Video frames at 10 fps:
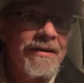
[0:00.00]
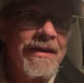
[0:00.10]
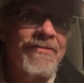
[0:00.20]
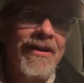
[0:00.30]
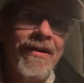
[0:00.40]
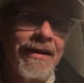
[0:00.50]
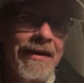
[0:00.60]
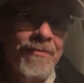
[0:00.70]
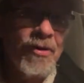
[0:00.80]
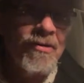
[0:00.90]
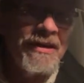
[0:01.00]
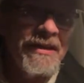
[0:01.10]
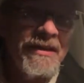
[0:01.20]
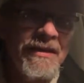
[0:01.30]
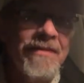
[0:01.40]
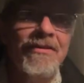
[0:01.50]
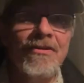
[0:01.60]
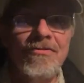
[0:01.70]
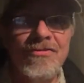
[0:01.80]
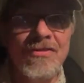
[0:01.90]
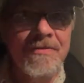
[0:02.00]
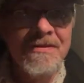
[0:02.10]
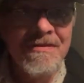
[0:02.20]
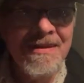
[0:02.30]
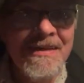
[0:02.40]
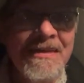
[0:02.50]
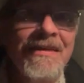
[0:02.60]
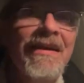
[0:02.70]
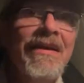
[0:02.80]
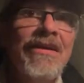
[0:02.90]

If they are liberal leaning, they're conservative leaning.